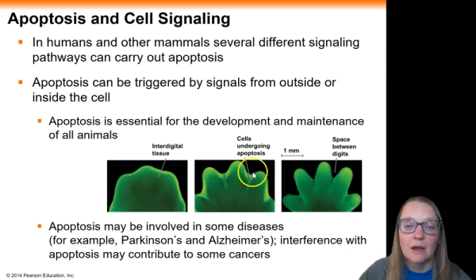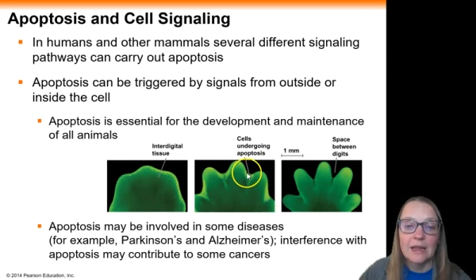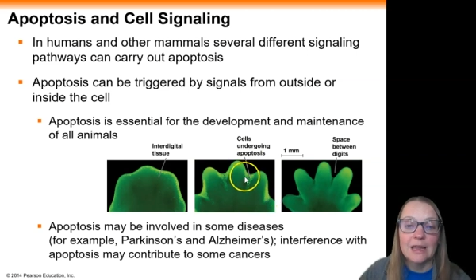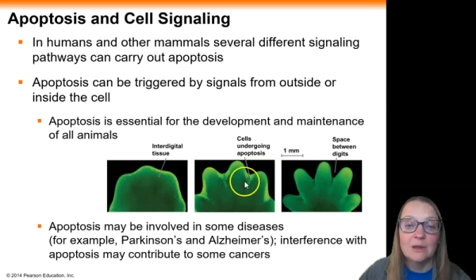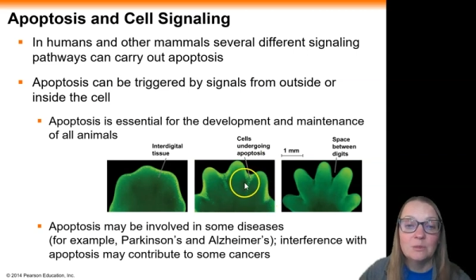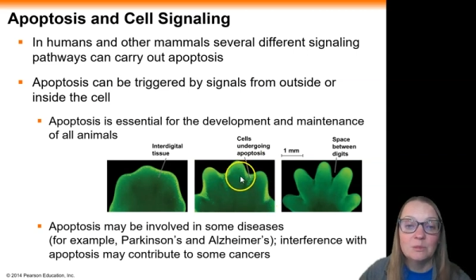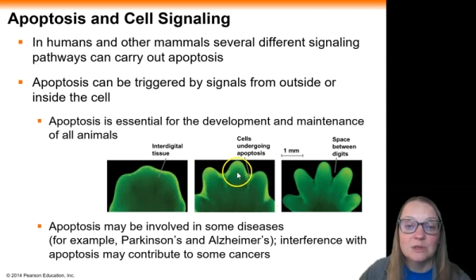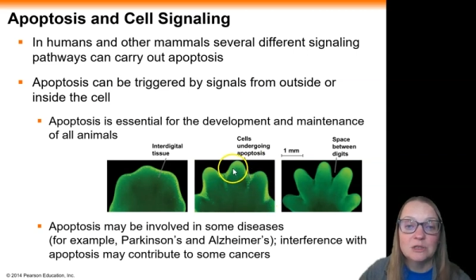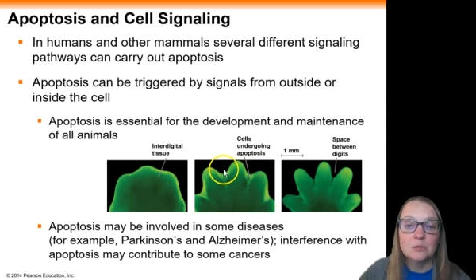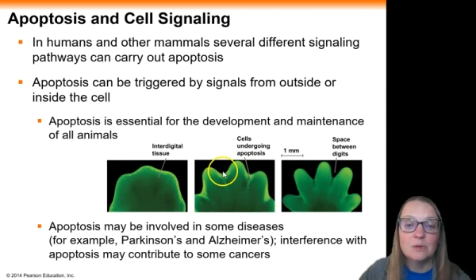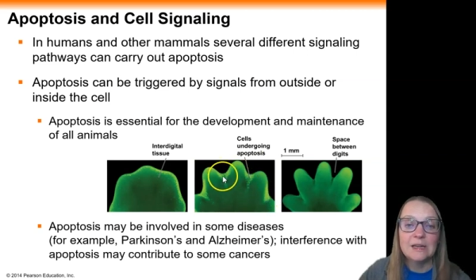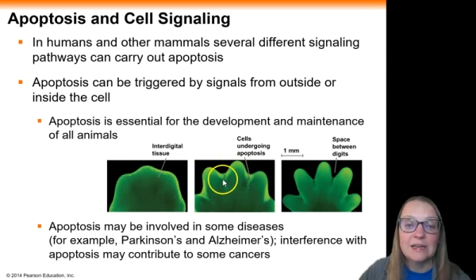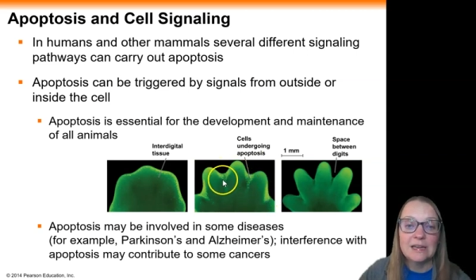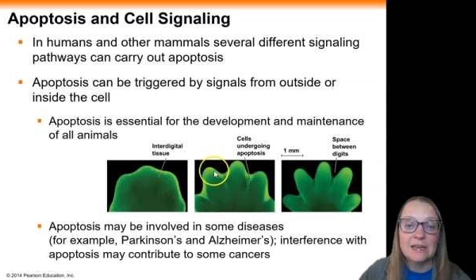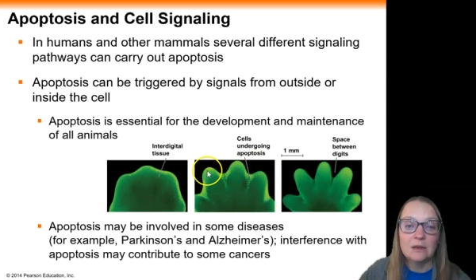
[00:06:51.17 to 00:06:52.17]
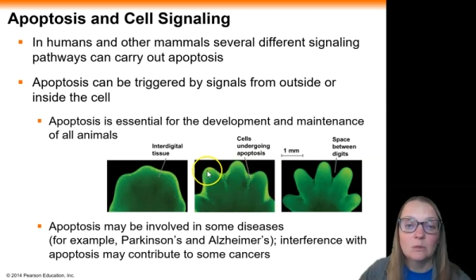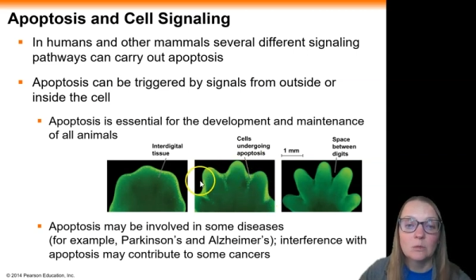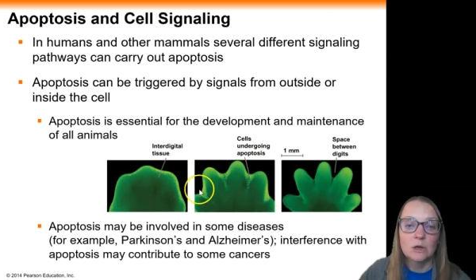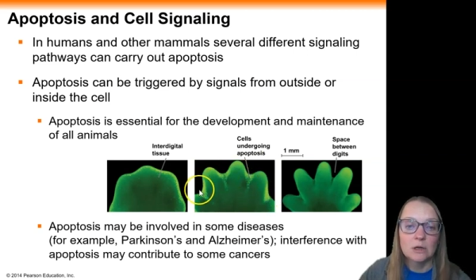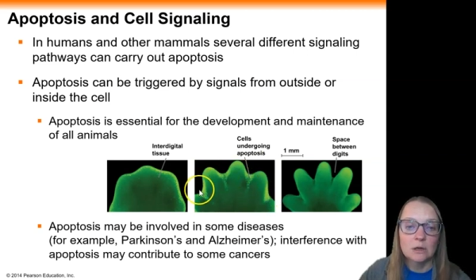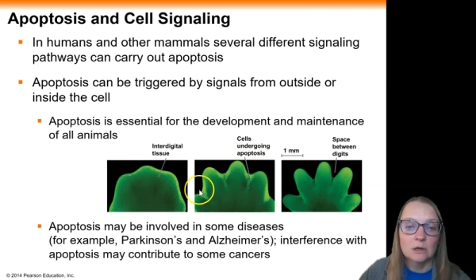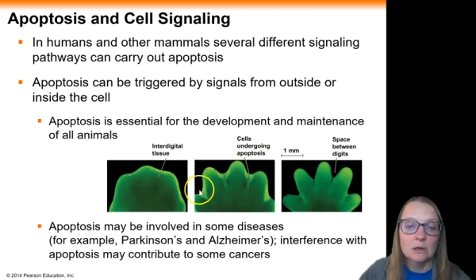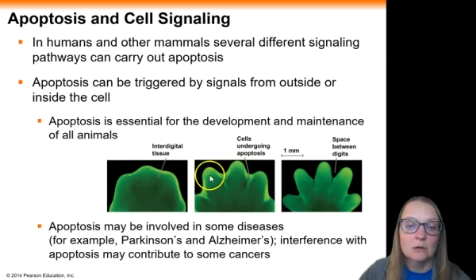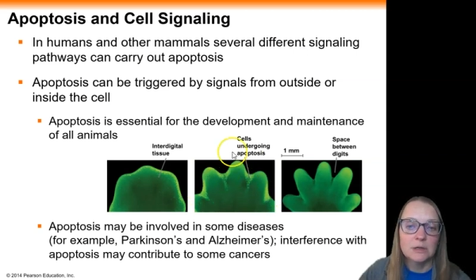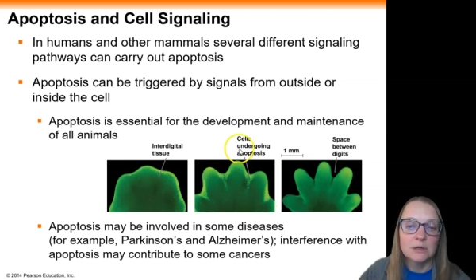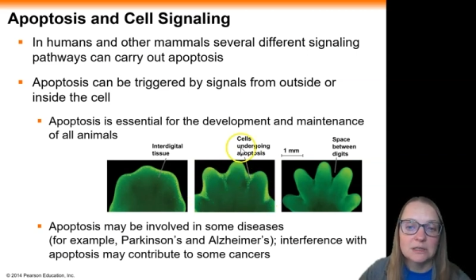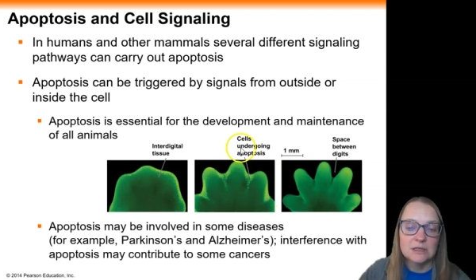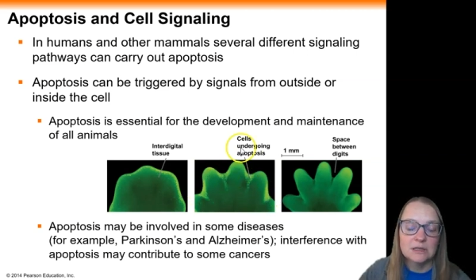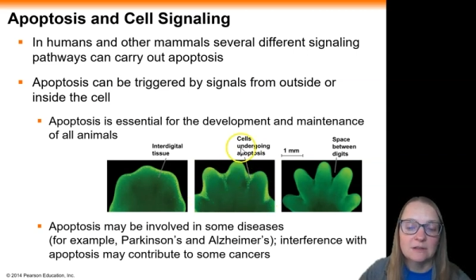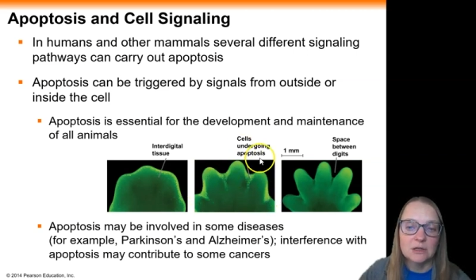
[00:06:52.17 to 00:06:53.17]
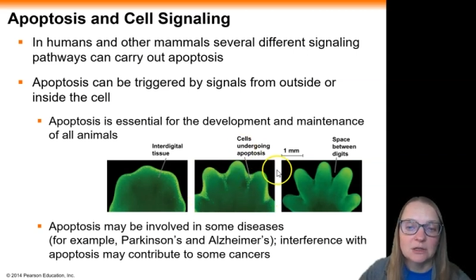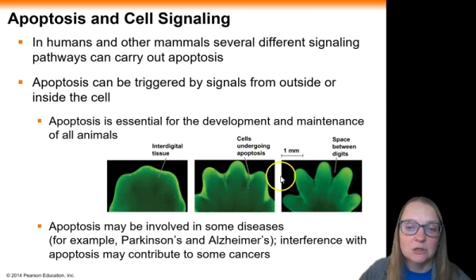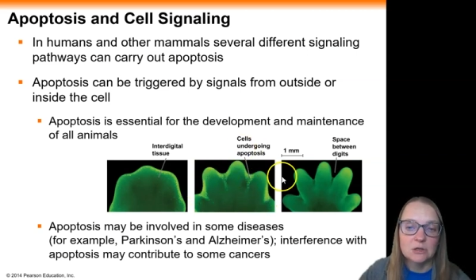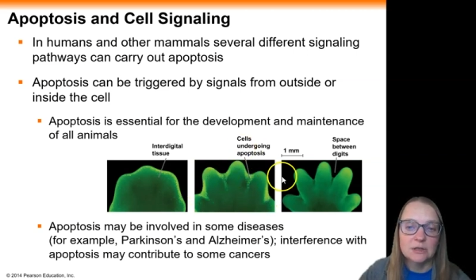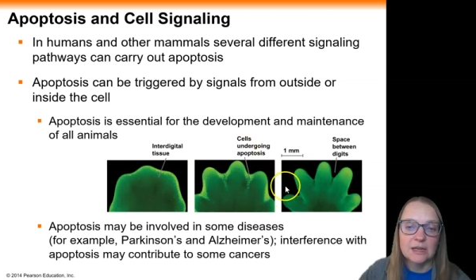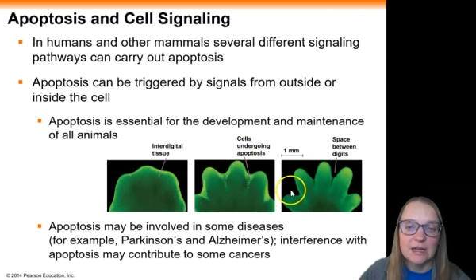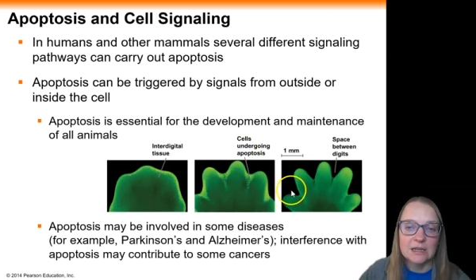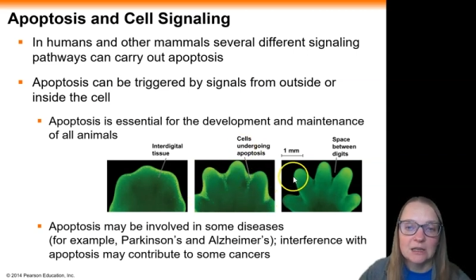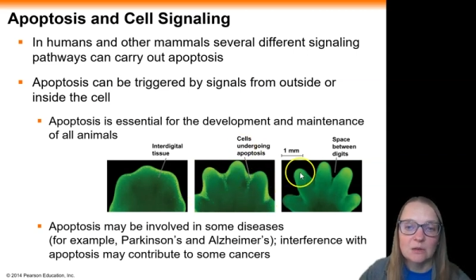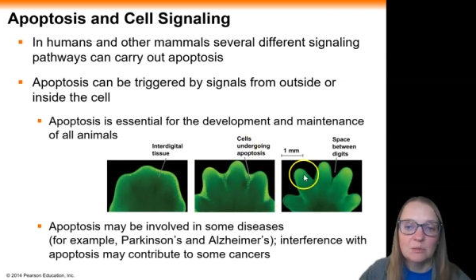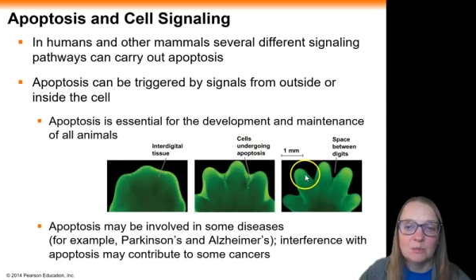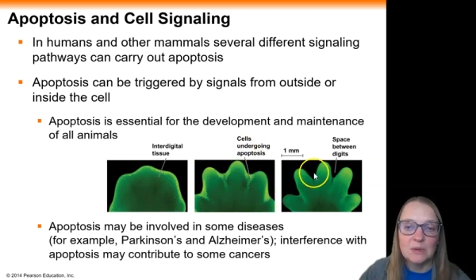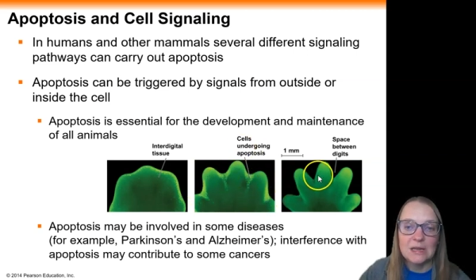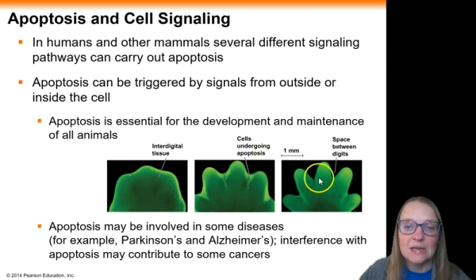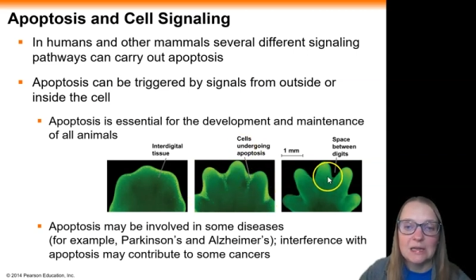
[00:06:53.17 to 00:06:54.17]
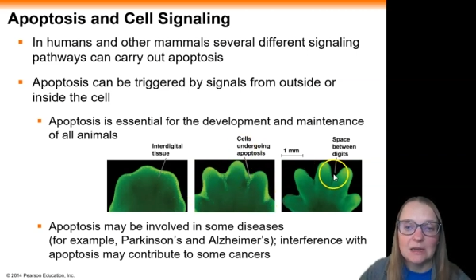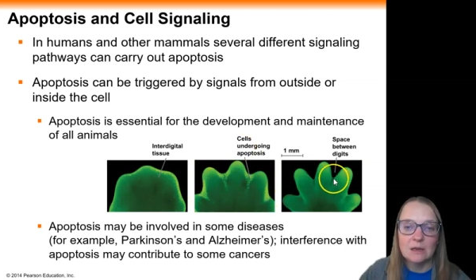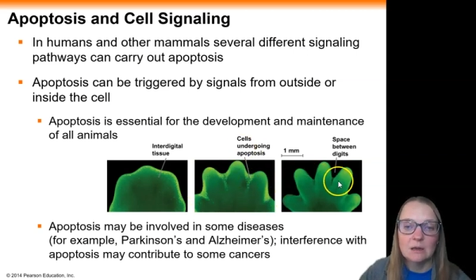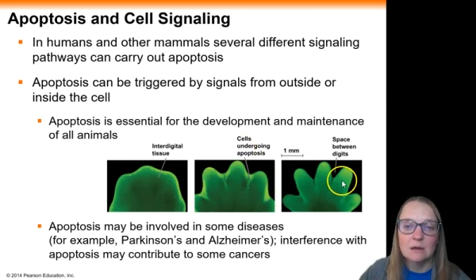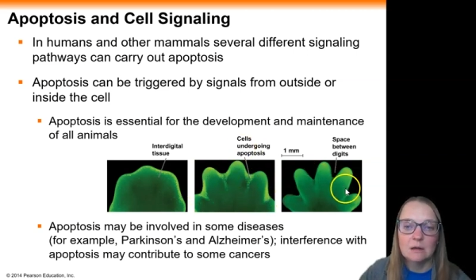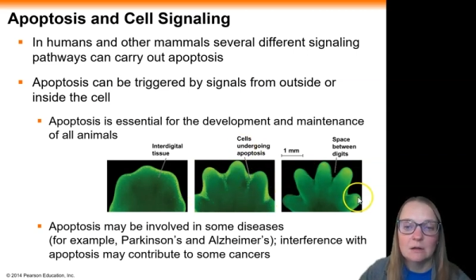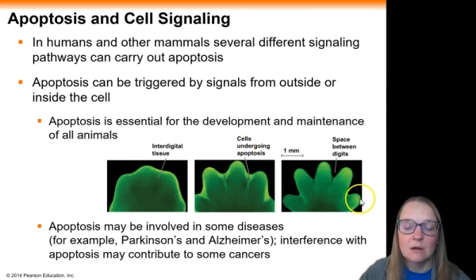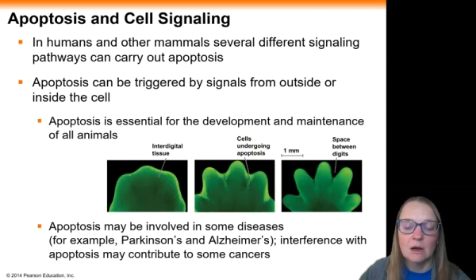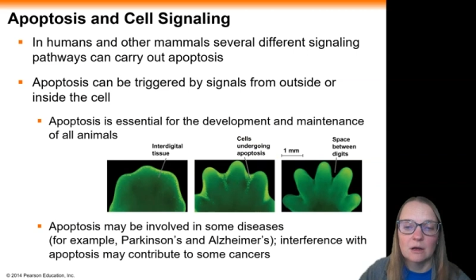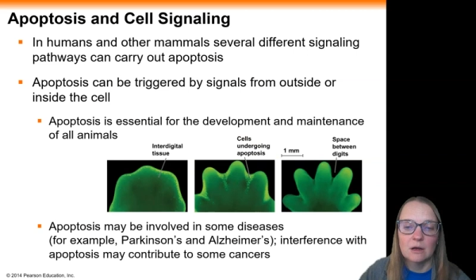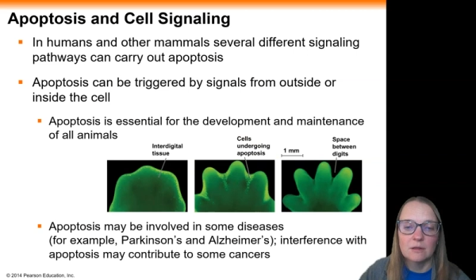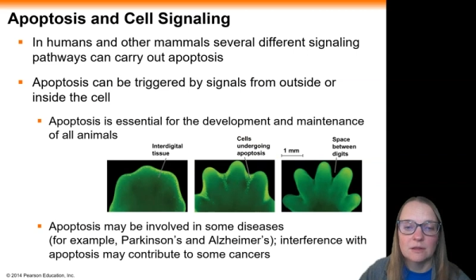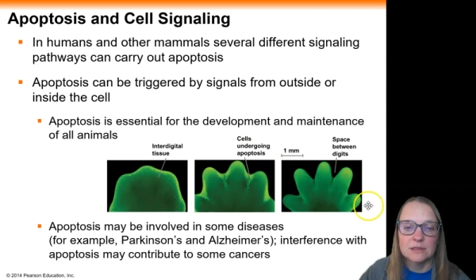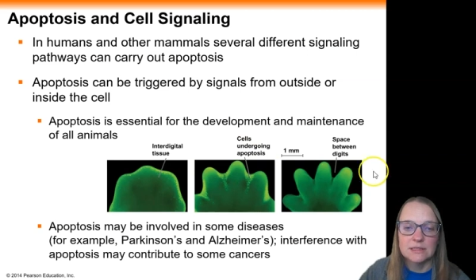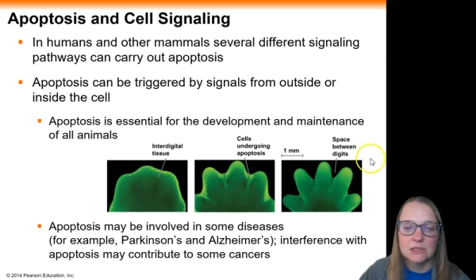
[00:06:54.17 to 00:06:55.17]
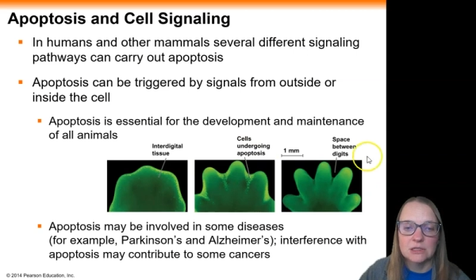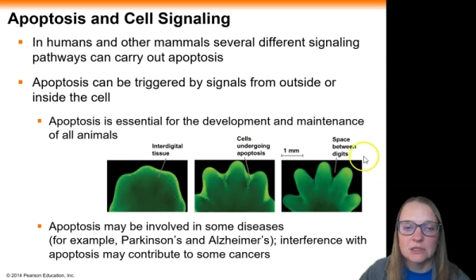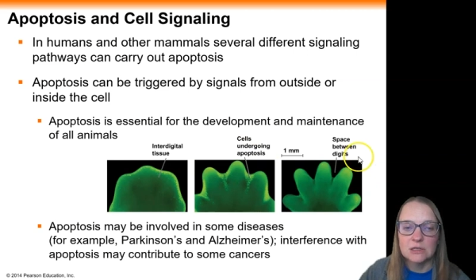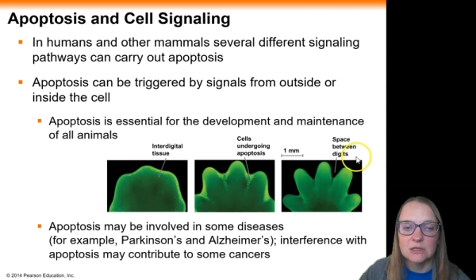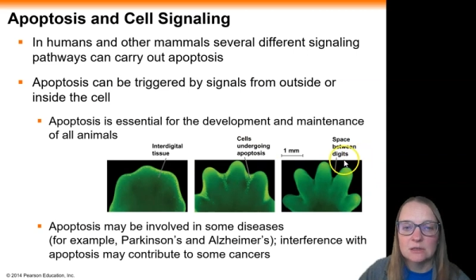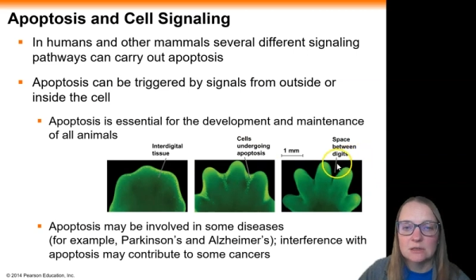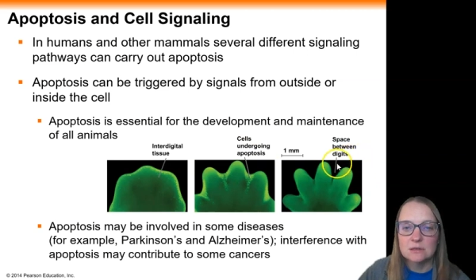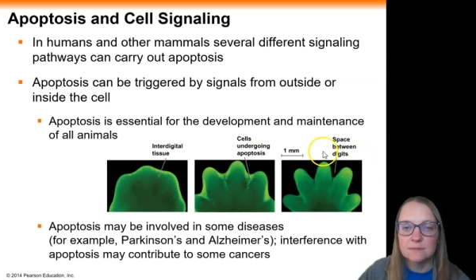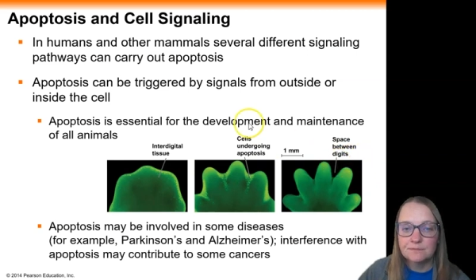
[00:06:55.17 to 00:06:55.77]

in between what are going to eventually end up being the digits.